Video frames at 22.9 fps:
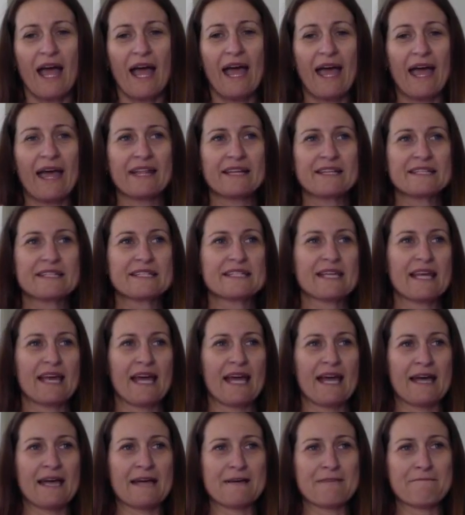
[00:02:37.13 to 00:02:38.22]
And
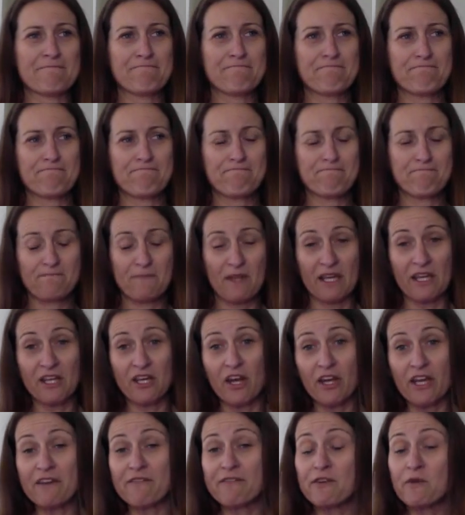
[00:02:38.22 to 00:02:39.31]

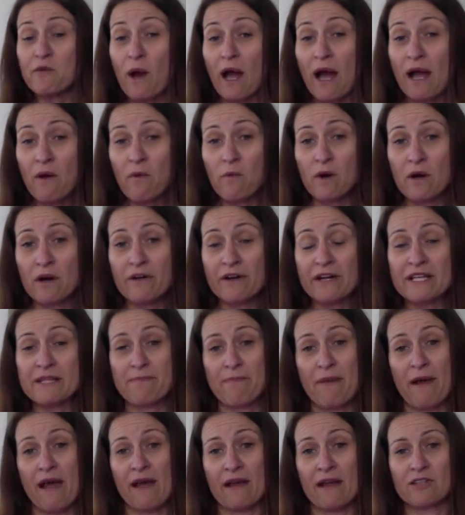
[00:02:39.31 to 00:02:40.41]
if you are worried
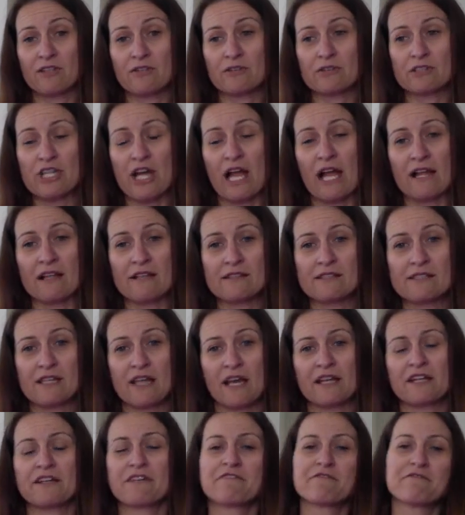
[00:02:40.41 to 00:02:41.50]
about your child's
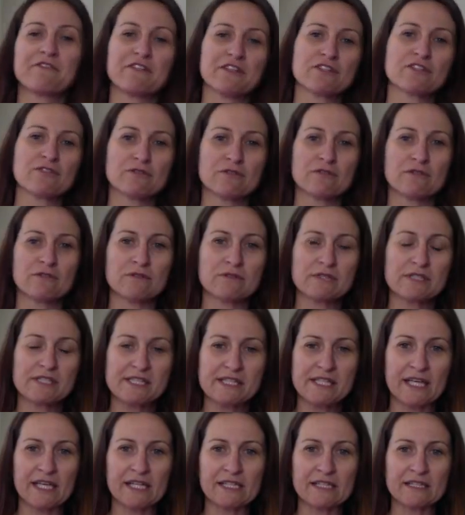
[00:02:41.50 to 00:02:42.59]
kind of visual
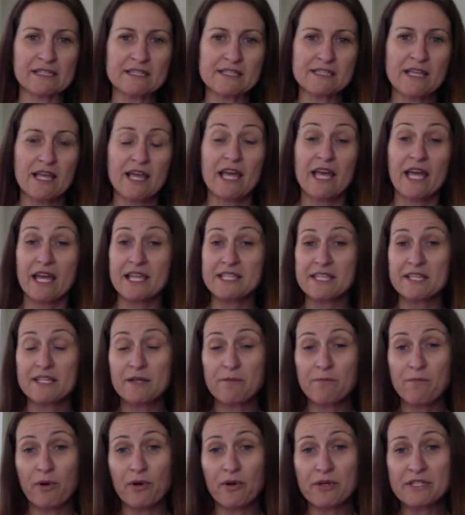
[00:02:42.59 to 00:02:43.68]
skills, it's an
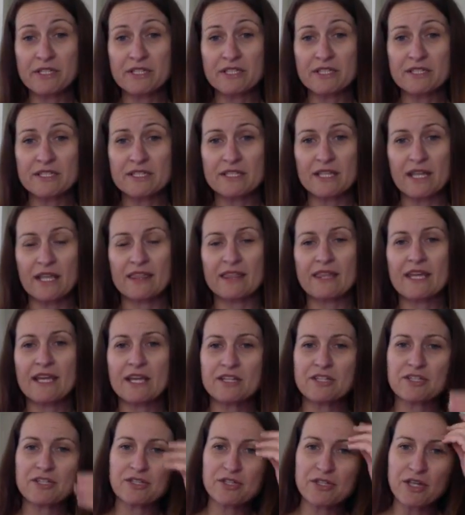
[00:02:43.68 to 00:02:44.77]
important
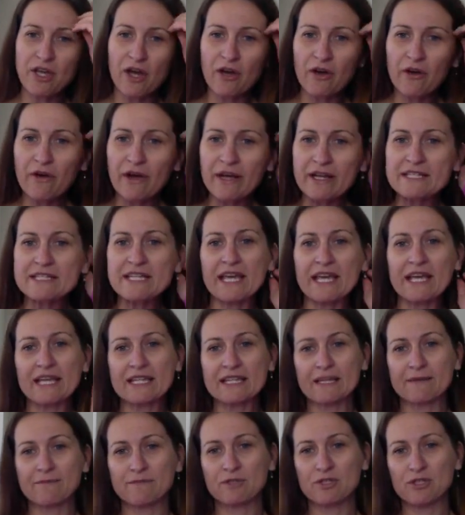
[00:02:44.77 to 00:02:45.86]
thing to go and take
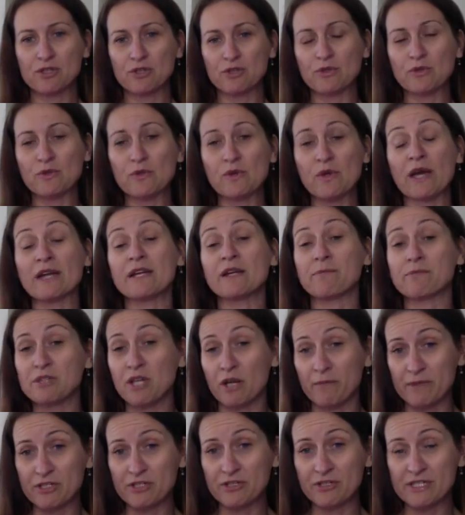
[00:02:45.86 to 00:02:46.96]
them to an
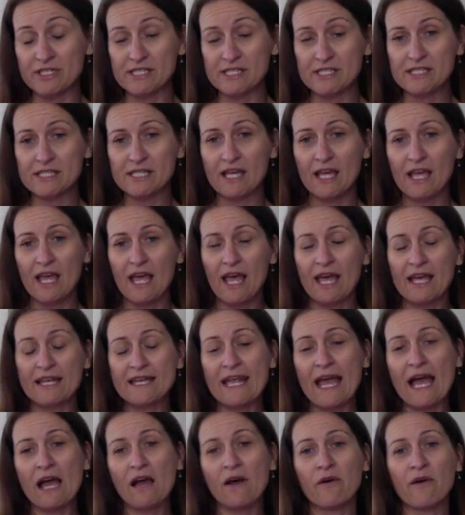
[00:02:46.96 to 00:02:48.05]
optometrist.
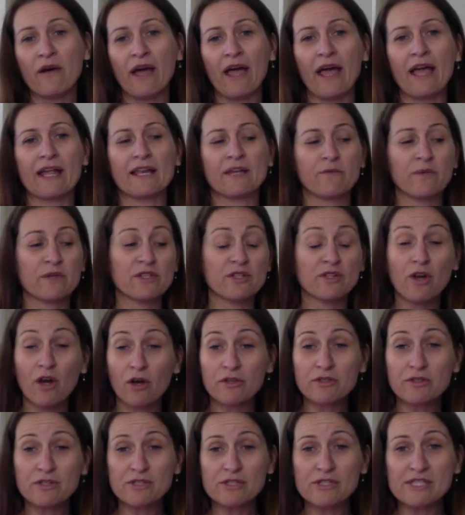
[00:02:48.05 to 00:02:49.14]
Now, and when you
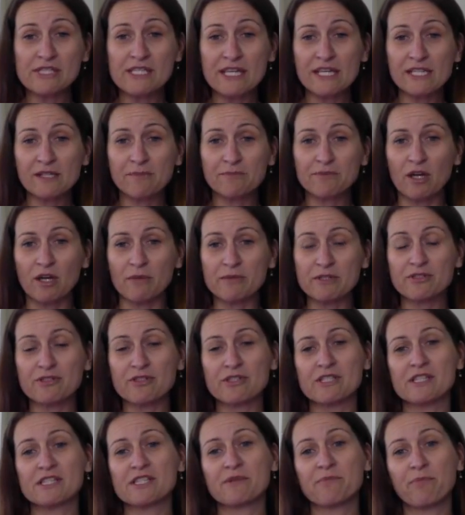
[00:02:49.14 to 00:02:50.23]
go to see an
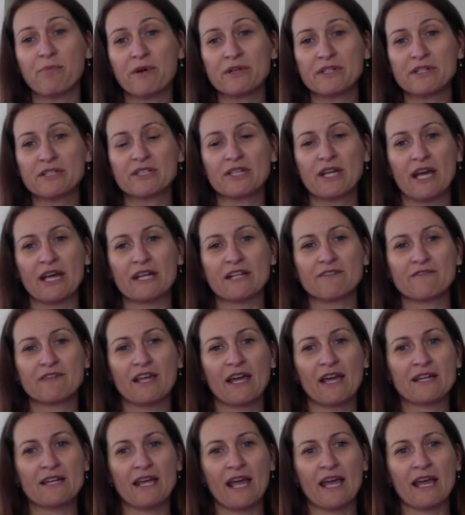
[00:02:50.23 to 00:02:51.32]
optometrist, it's important to kind of
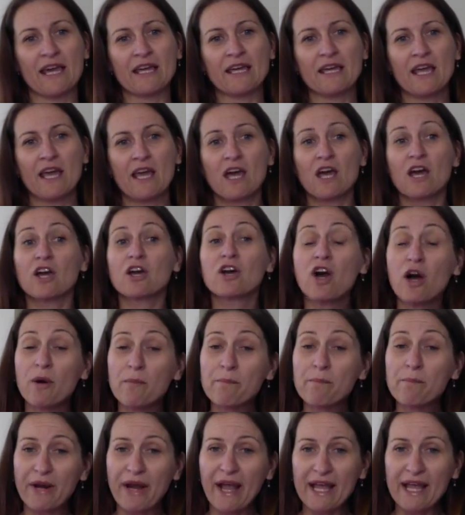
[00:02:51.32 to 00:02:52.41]
get a
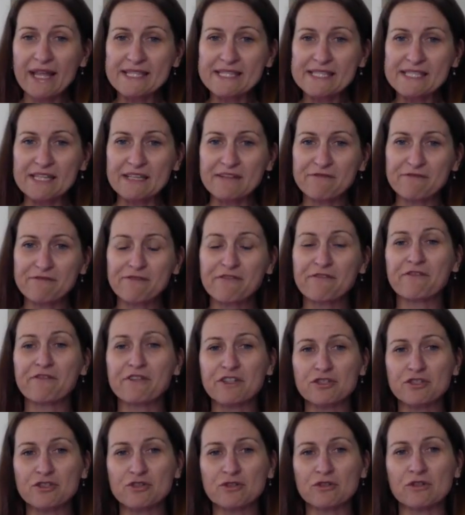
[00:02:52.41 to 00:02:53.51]
comprehensive
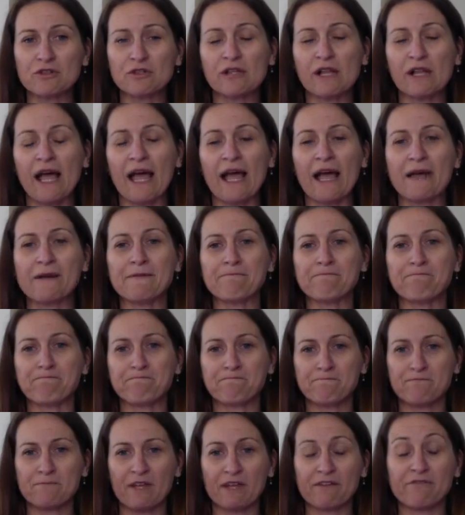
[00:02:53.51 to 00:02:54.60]
visual
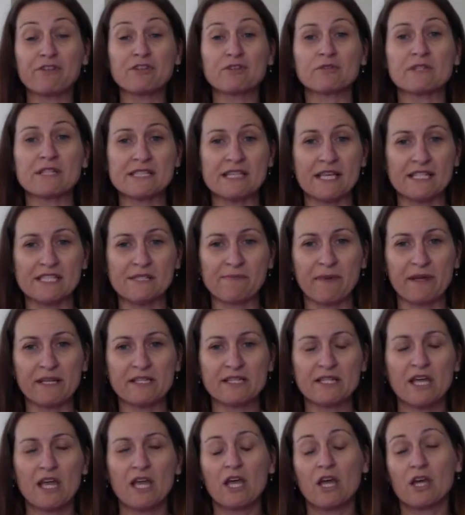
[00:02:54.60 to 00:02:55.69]

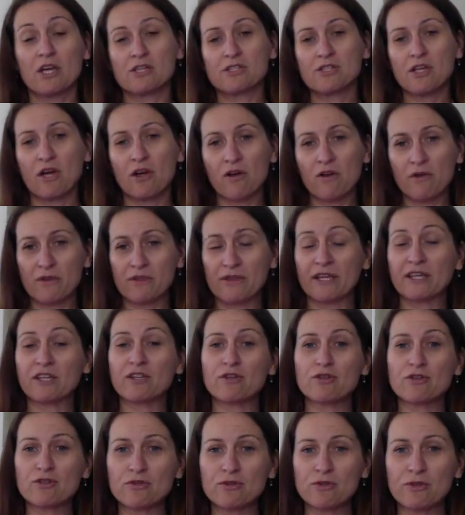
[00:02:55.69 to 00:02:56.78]
assessment. So the
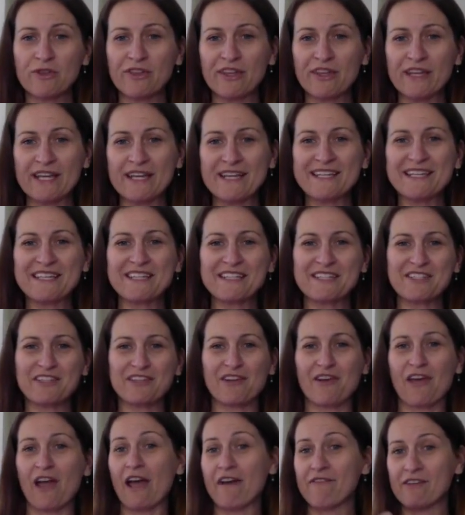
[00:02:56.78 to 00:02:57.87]
usual thing is,
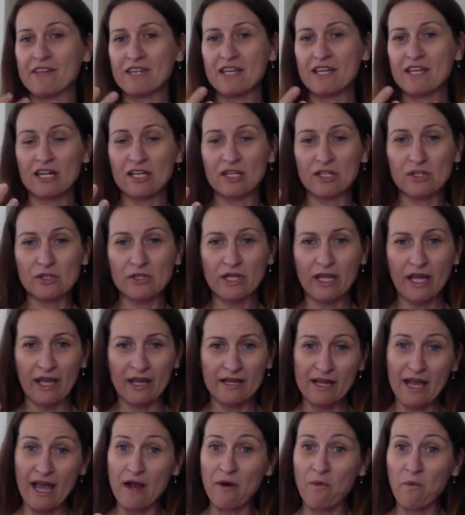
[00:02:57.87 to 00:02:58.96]
having a look at
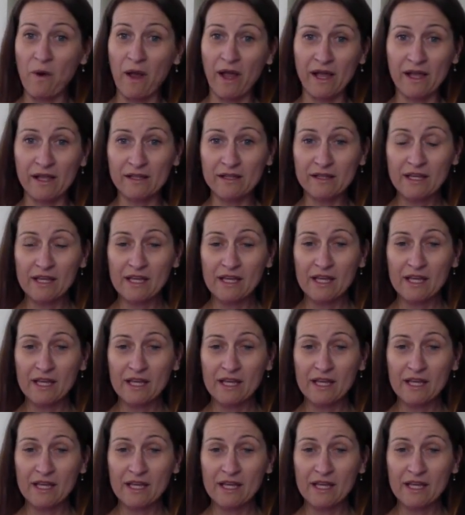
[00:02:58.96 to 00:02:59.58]
how well,